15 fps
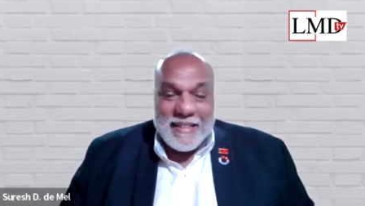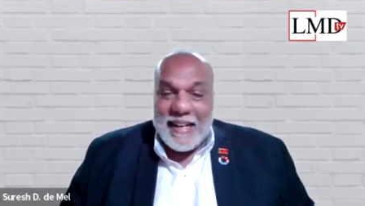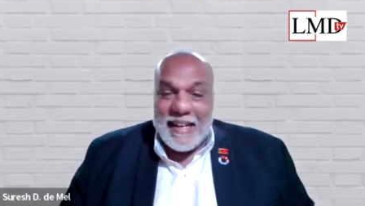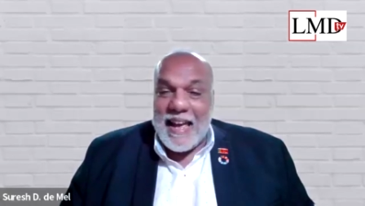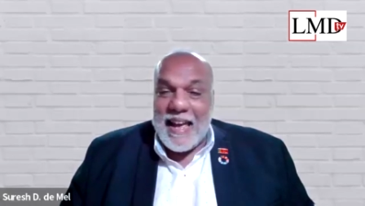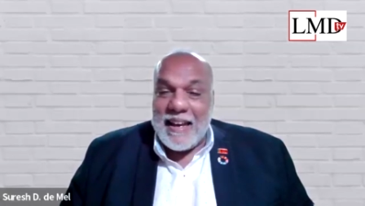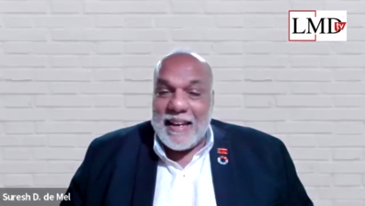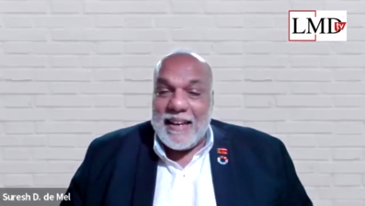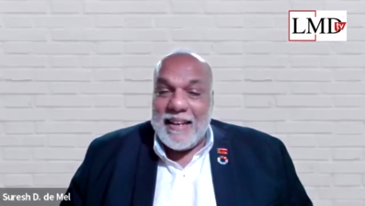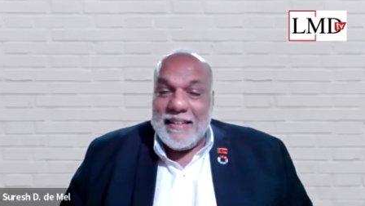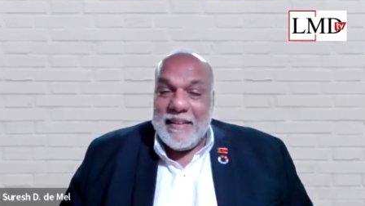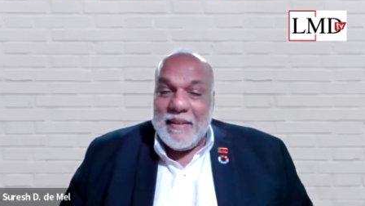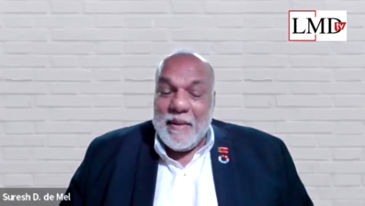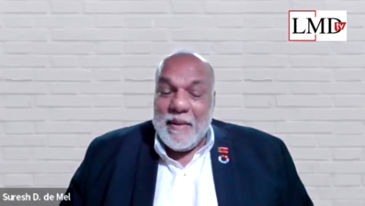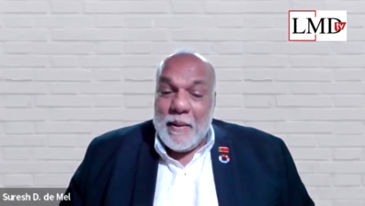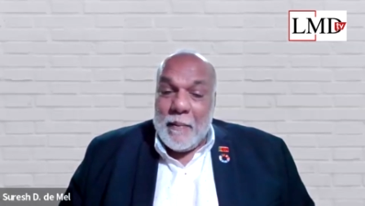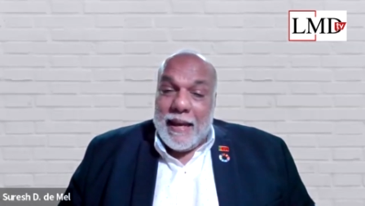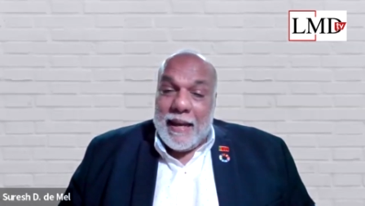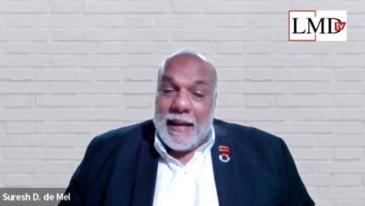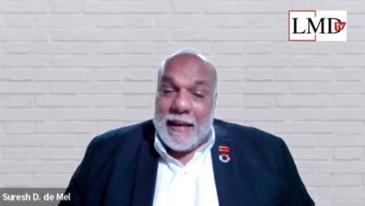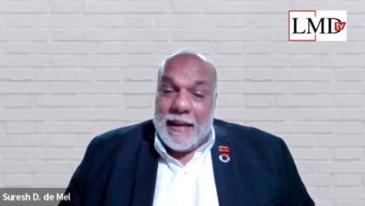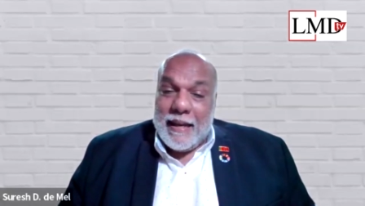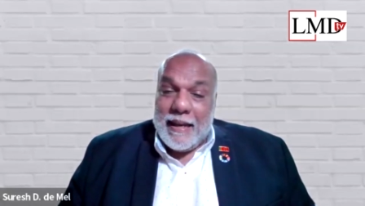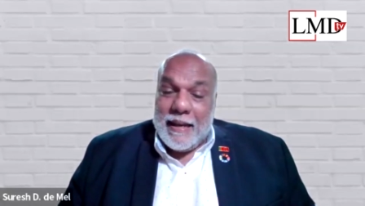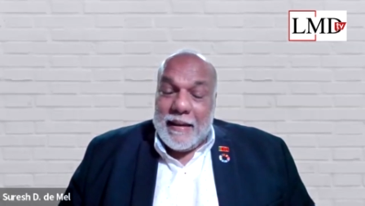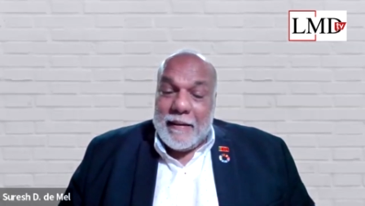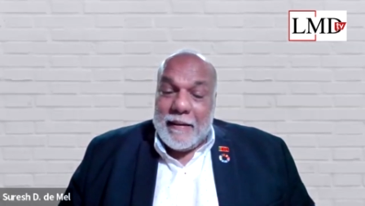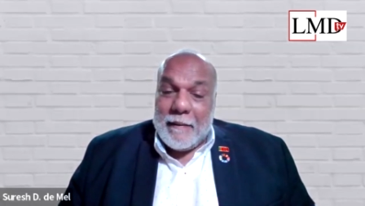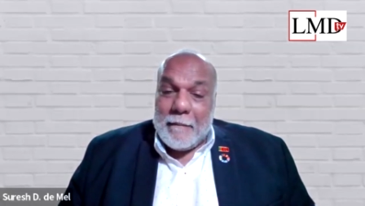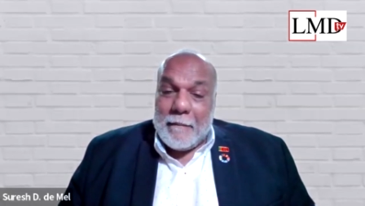Sri Lanka, and
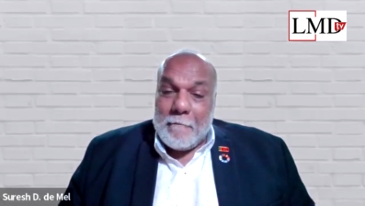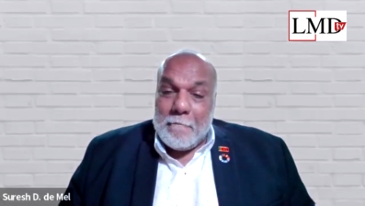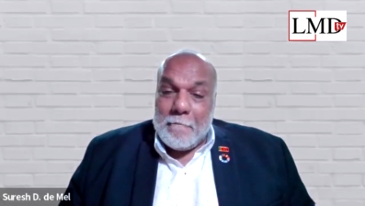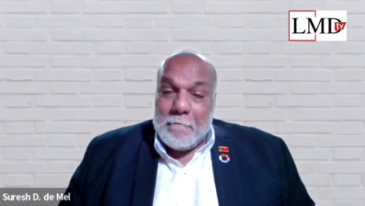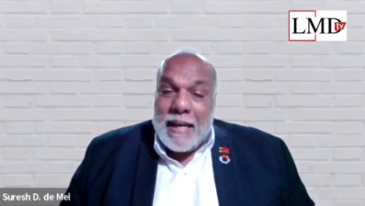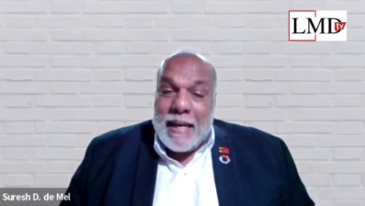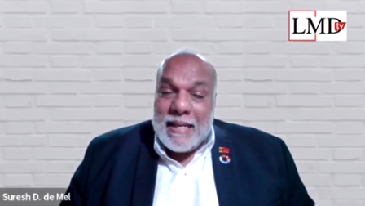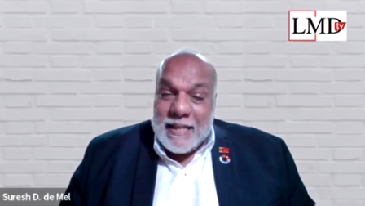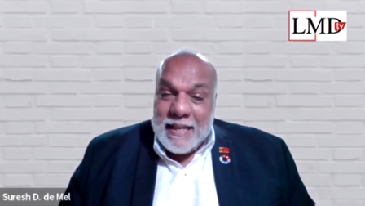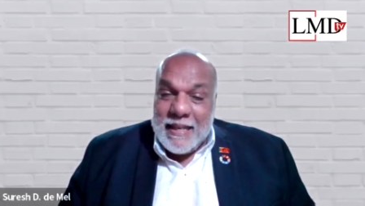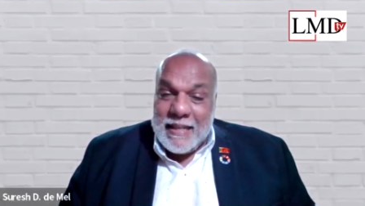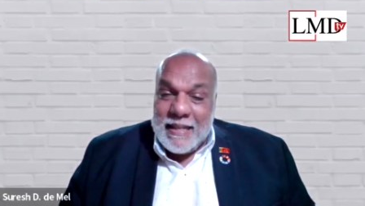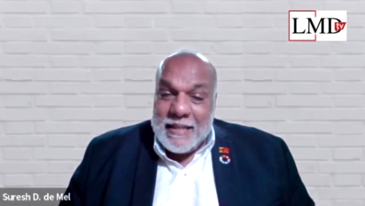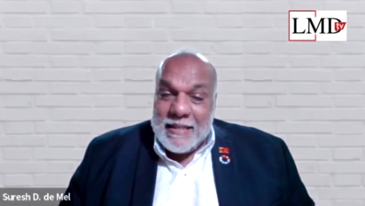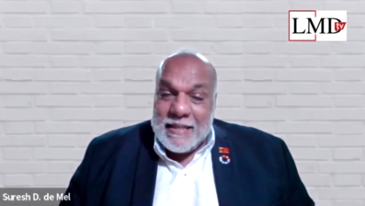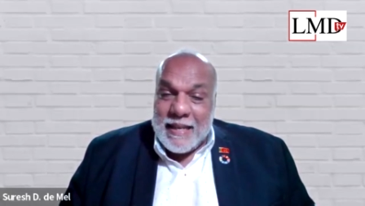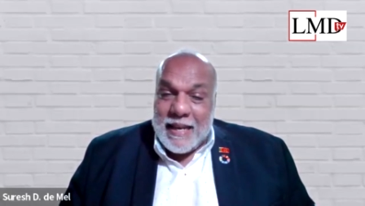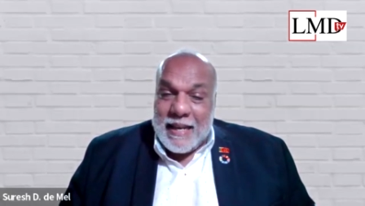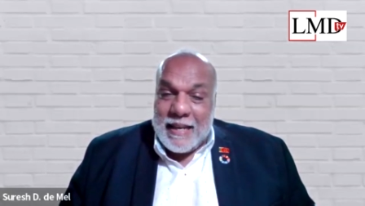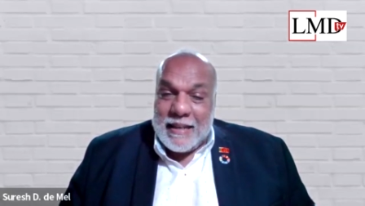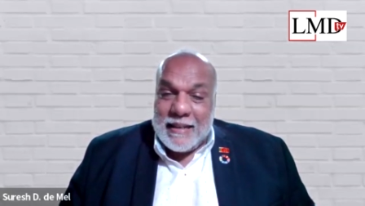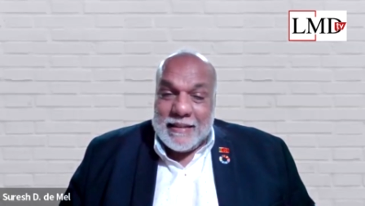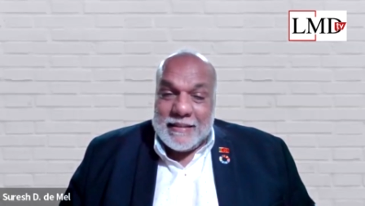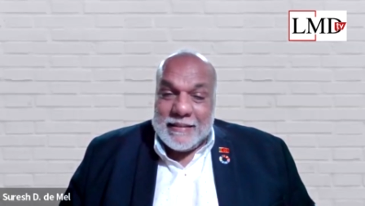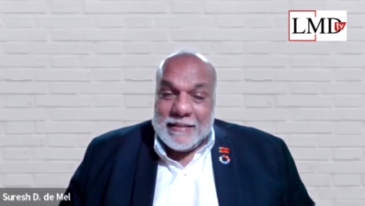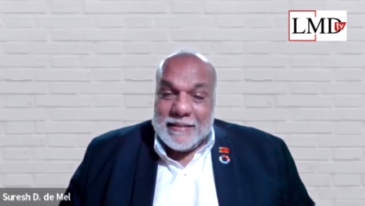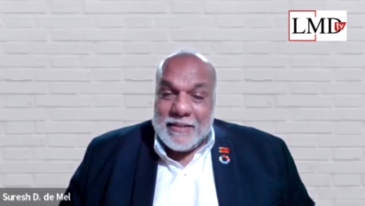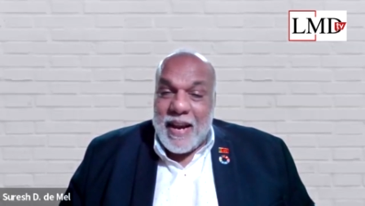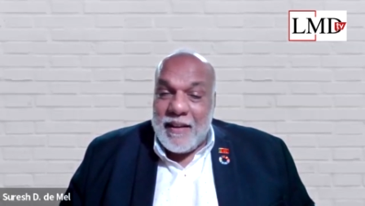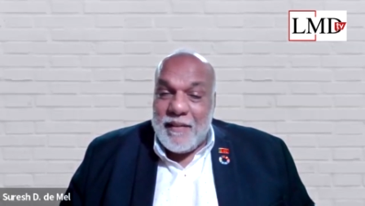magazines and
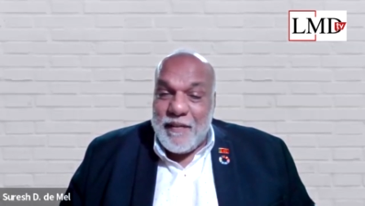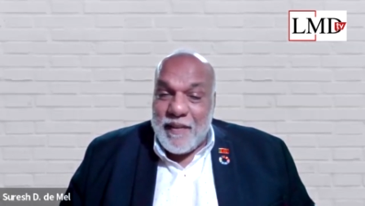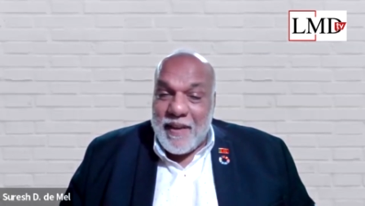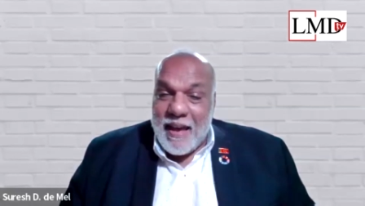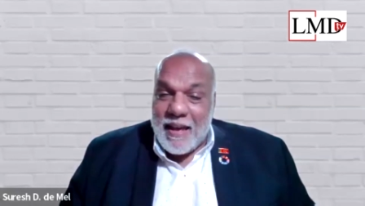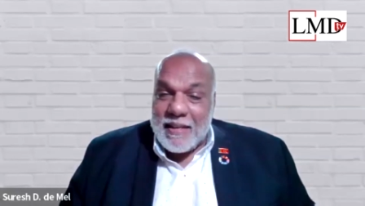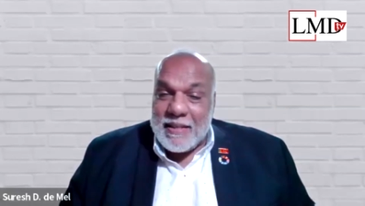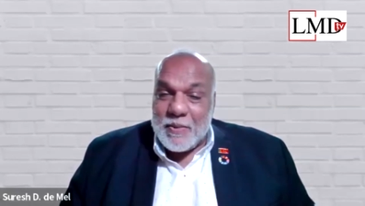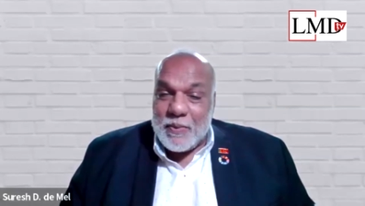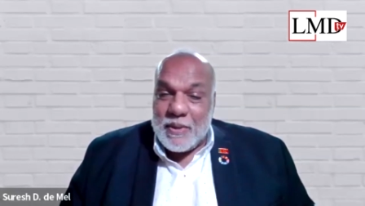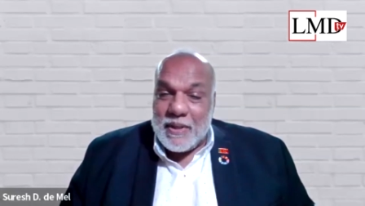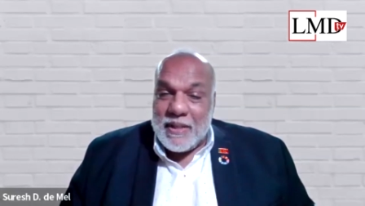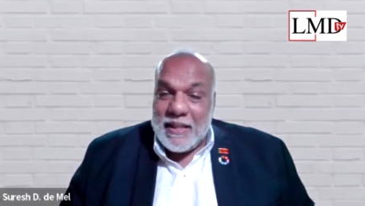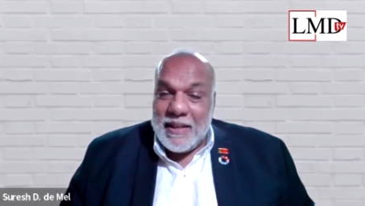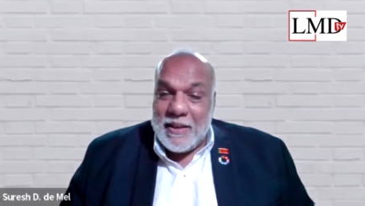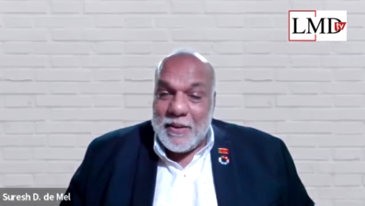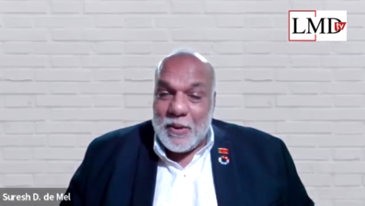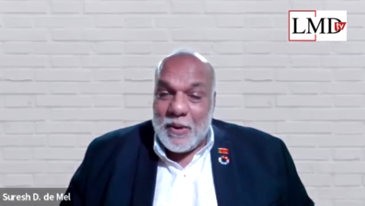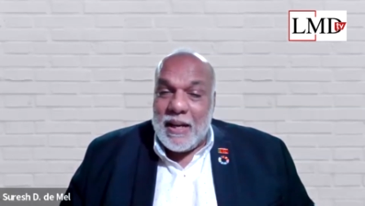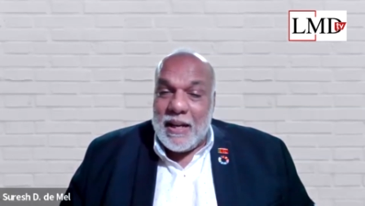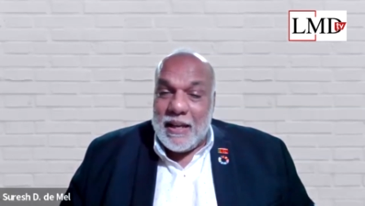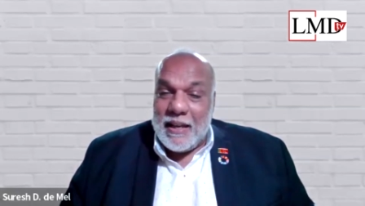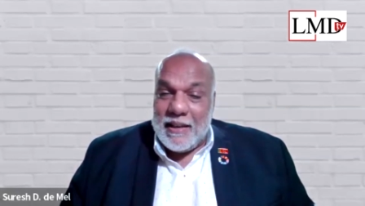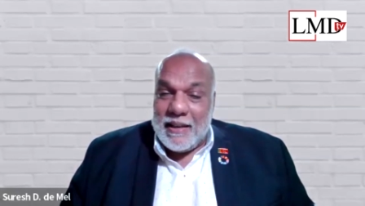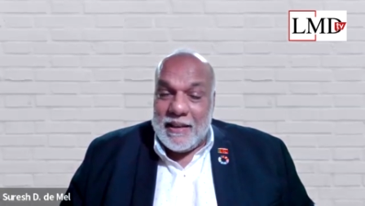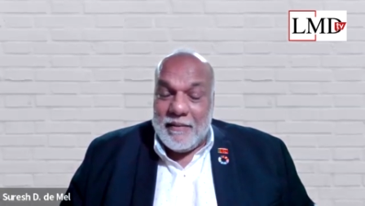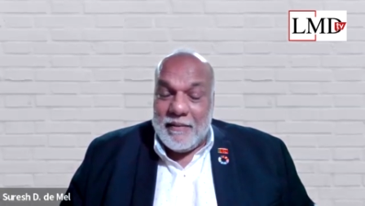trade fairs were the only,